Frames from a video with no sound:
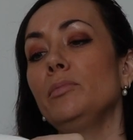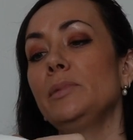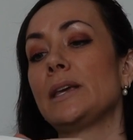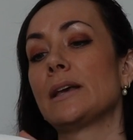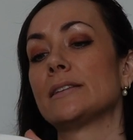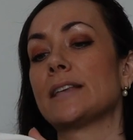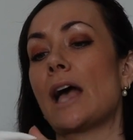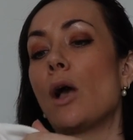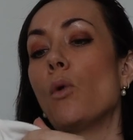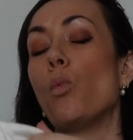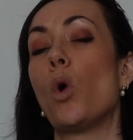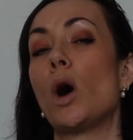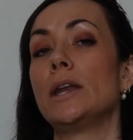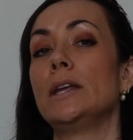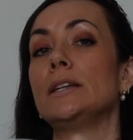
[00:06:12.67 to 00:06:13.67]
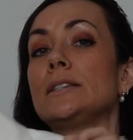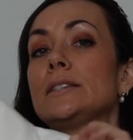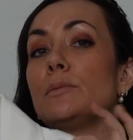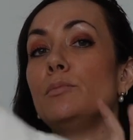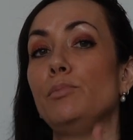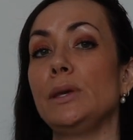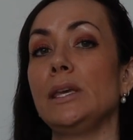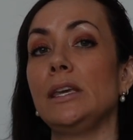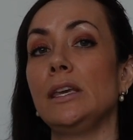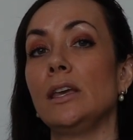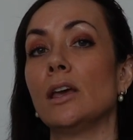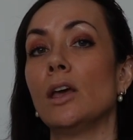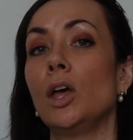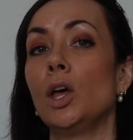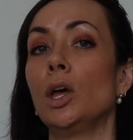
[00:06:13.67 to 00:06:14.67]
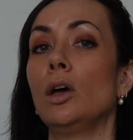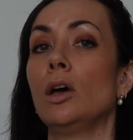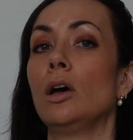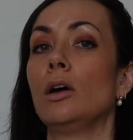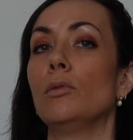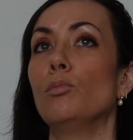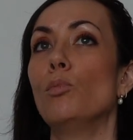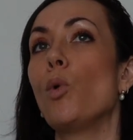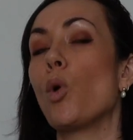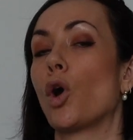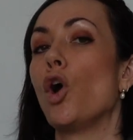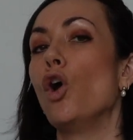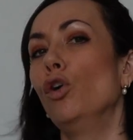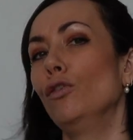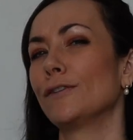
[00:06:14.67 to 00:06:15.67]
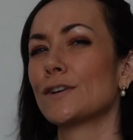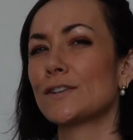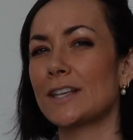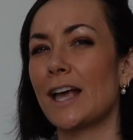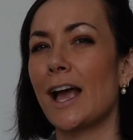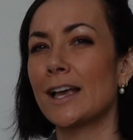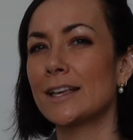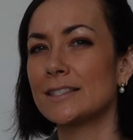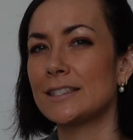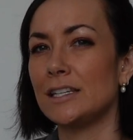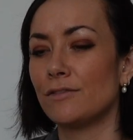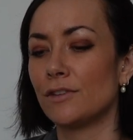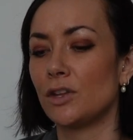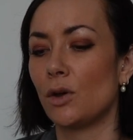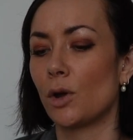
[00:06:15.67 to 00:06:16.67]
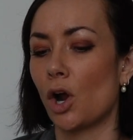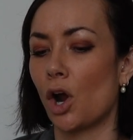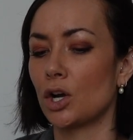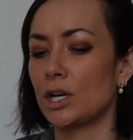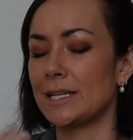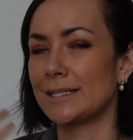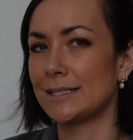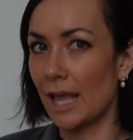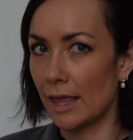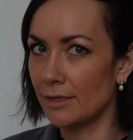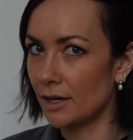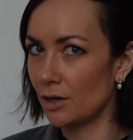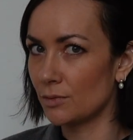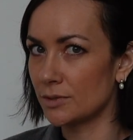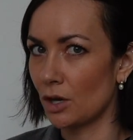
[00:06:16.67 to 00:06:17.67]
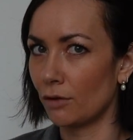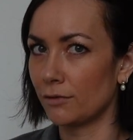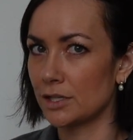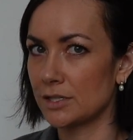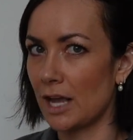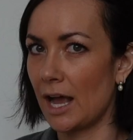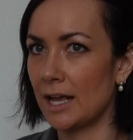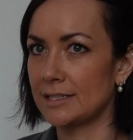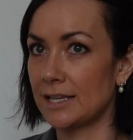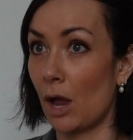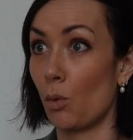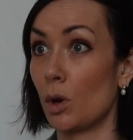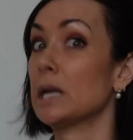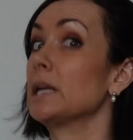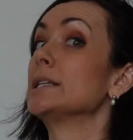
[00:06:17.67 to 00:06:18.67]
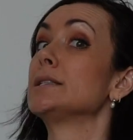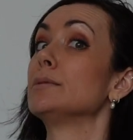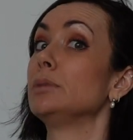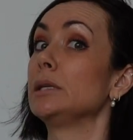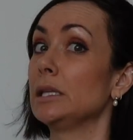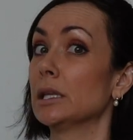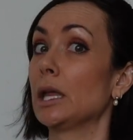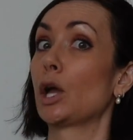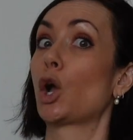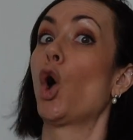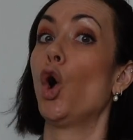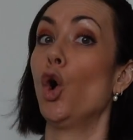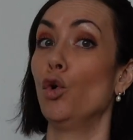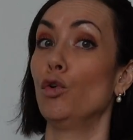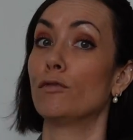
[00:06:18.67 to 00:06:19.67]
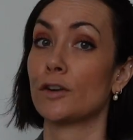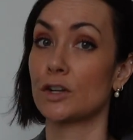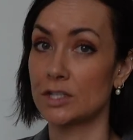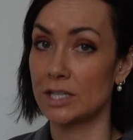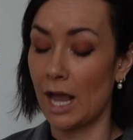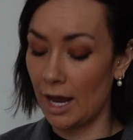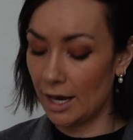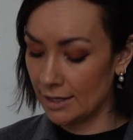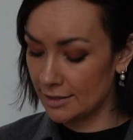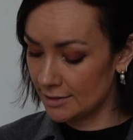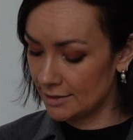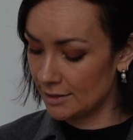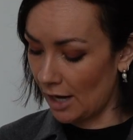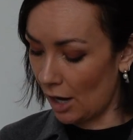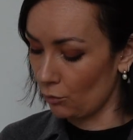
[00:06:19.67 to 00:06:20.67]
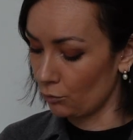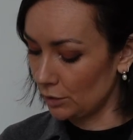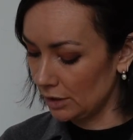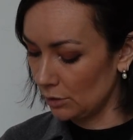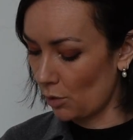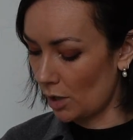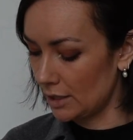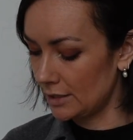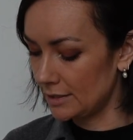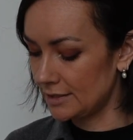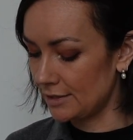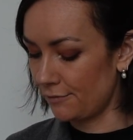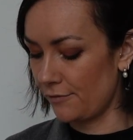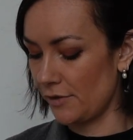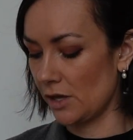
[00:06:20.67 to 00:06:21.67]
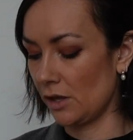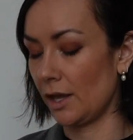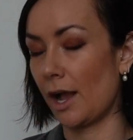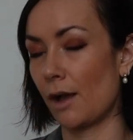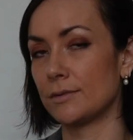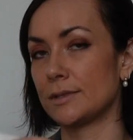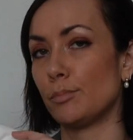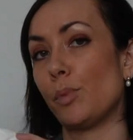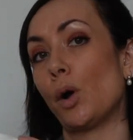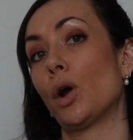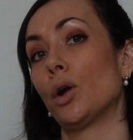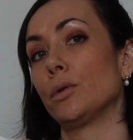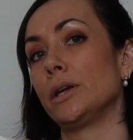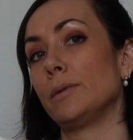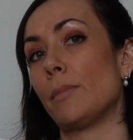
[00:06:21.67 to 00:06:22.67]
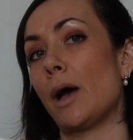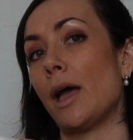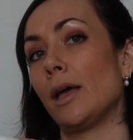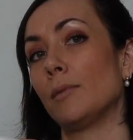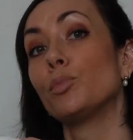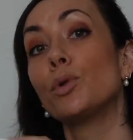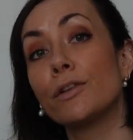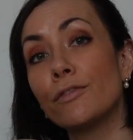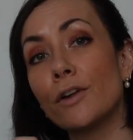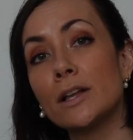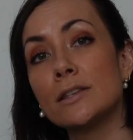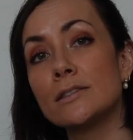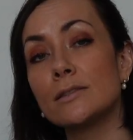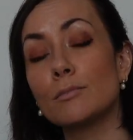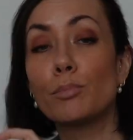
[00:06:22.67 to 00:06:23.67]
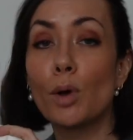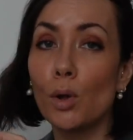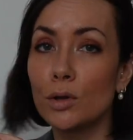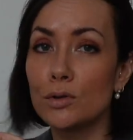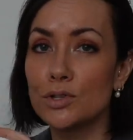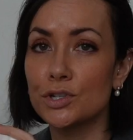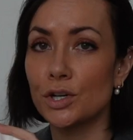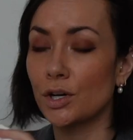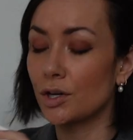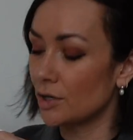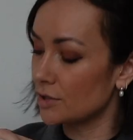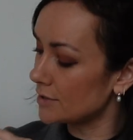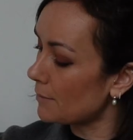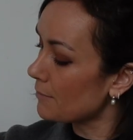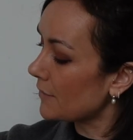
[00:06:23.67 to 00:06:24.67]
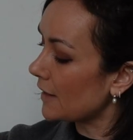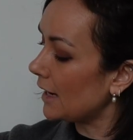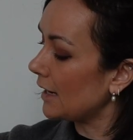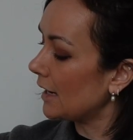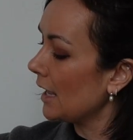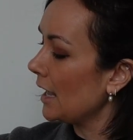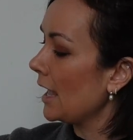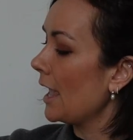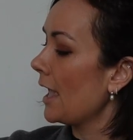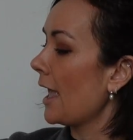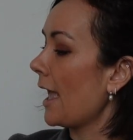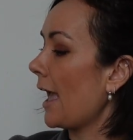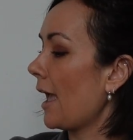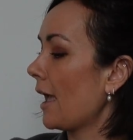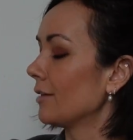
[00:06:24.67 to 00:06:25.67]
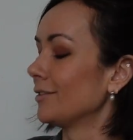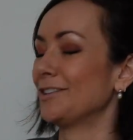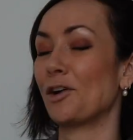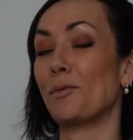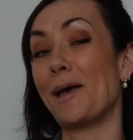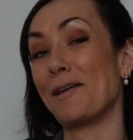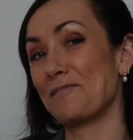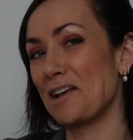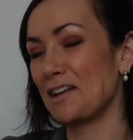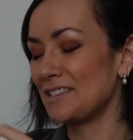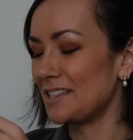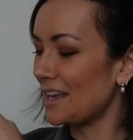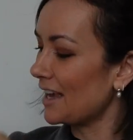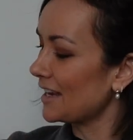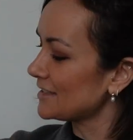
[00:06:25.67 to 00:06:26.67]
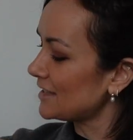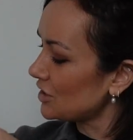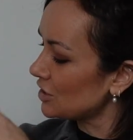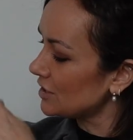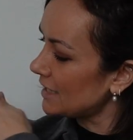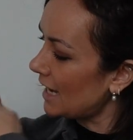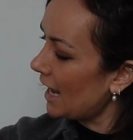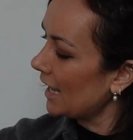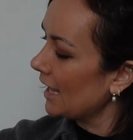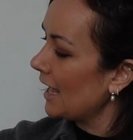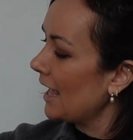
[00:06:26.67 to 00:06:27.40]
because I wanted it to be more oversized, even though it already said that it was oversized. I wanted it to be like oversized. I really wanted it to feel like I was borrowing my boyfriend's polo shirt or something, and or my fiance, I guess I should say.